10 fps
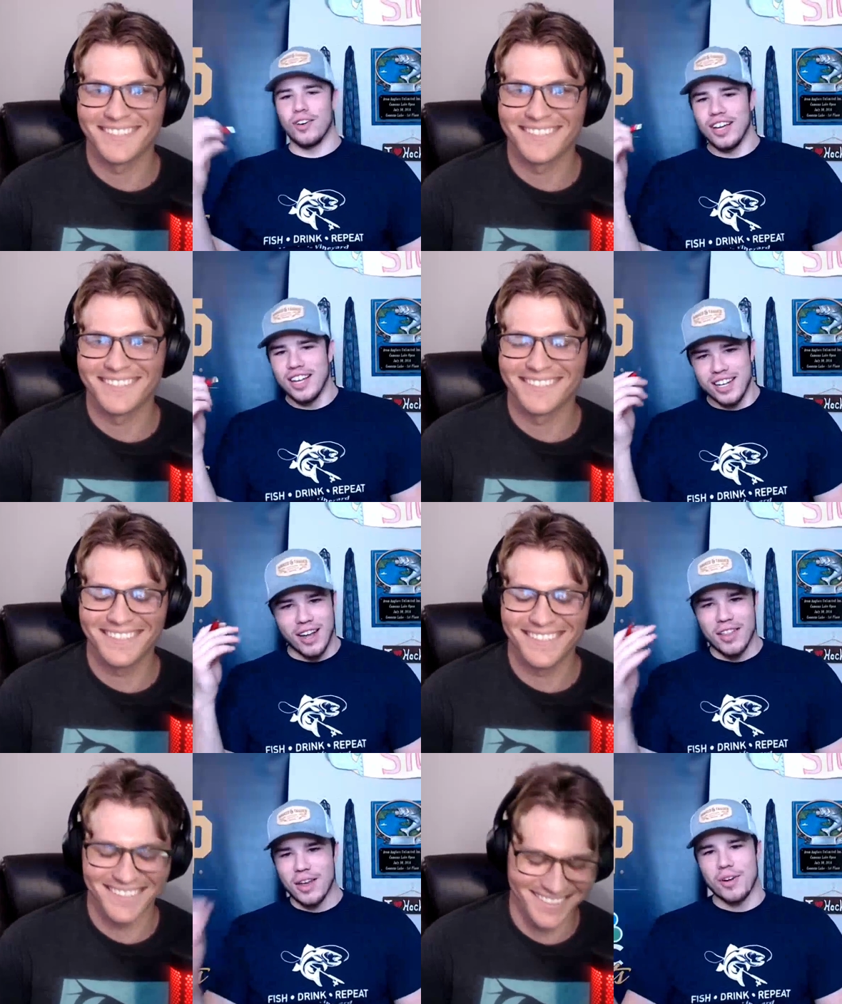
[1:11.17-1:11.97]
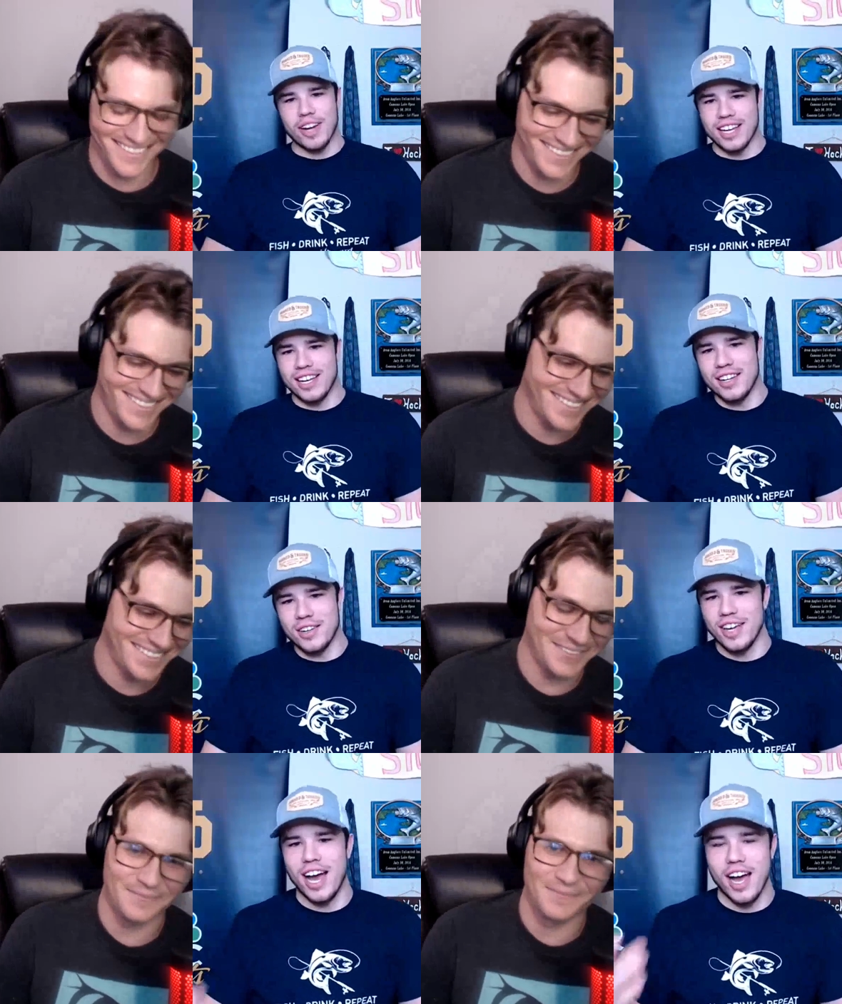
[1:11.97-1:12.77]
Speaker 1: So now that we're
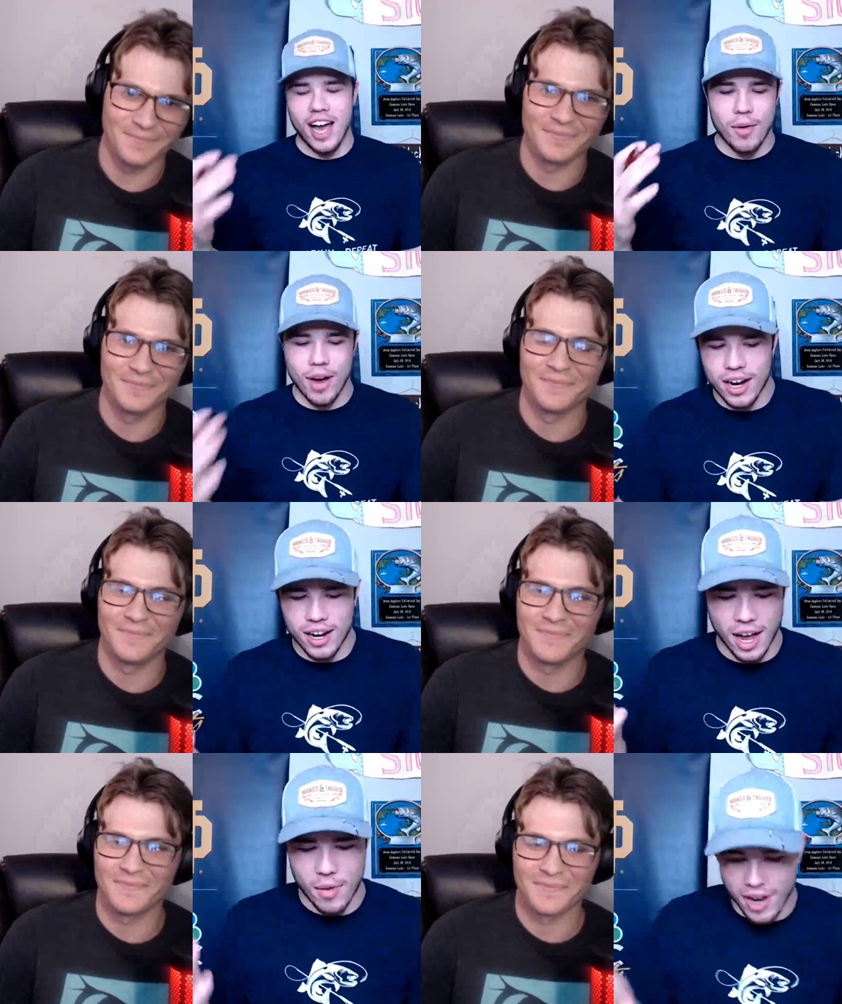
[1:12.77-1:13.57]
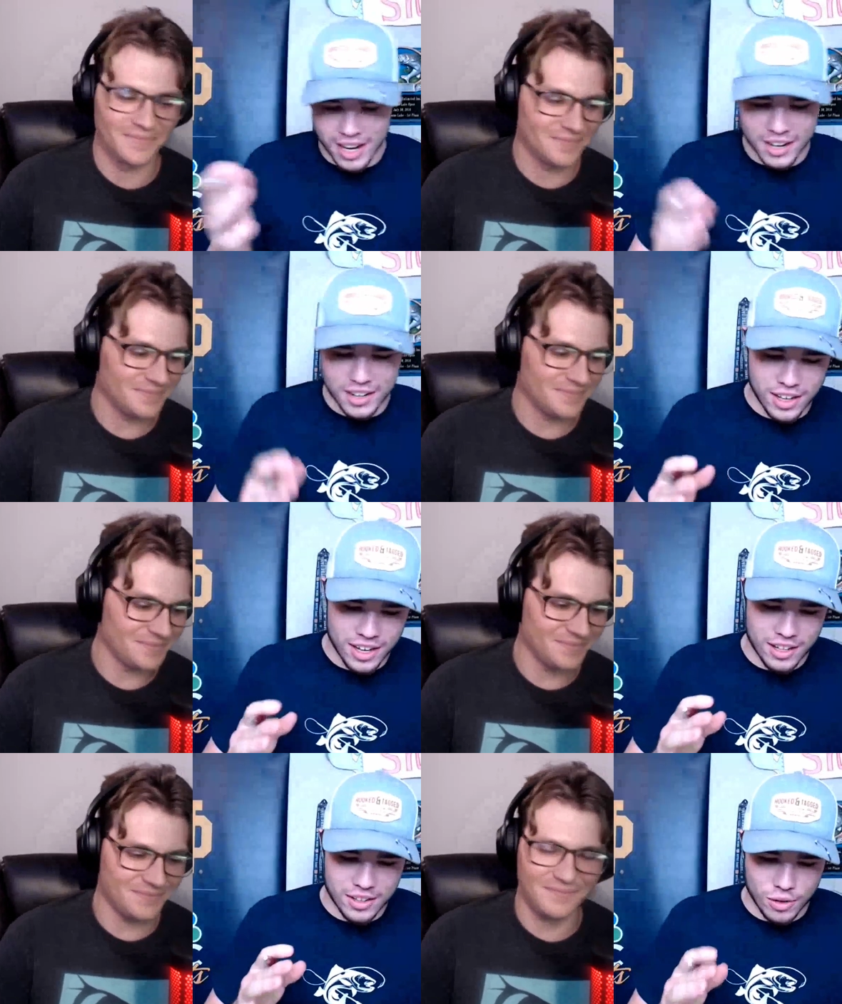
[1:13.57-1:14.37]
getting into it, I want to I want to
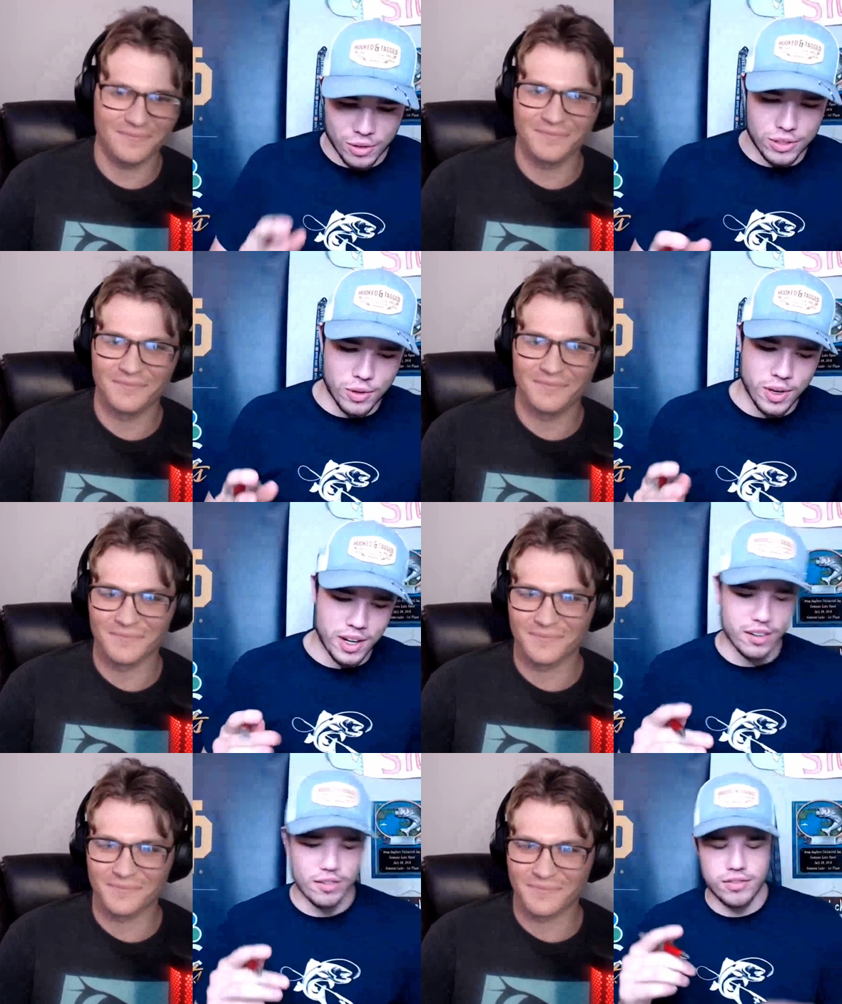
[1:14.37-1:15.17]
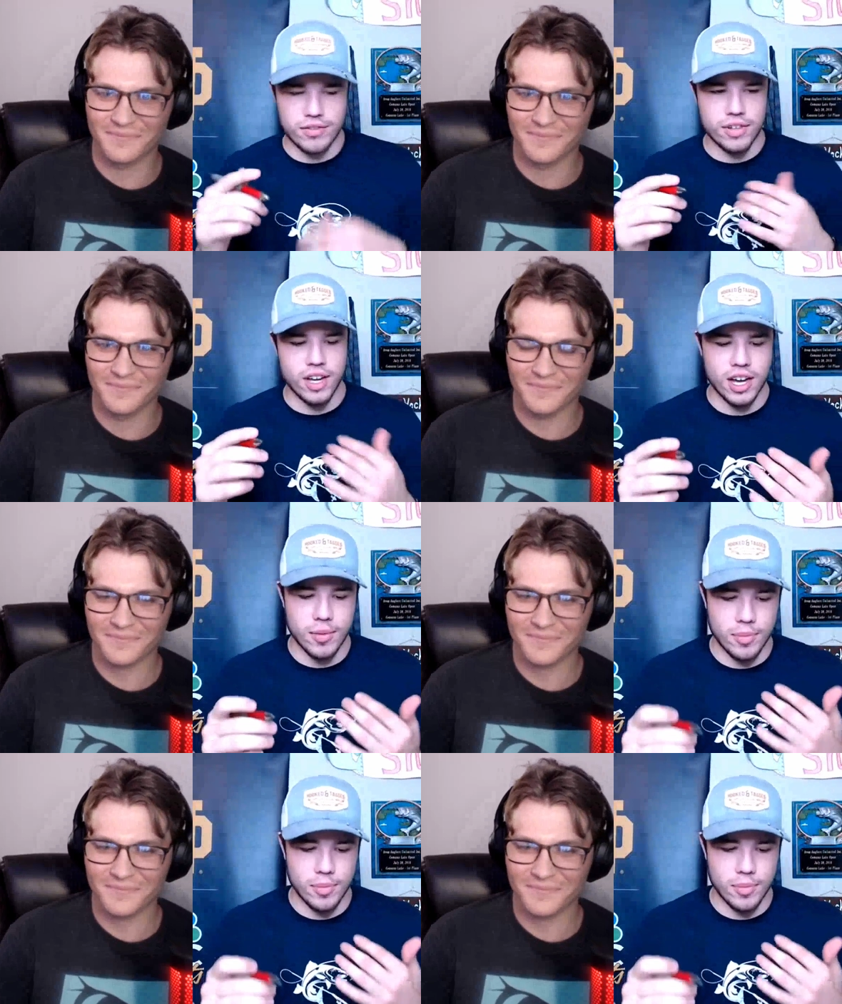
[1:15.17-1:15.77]
hear the the whole story of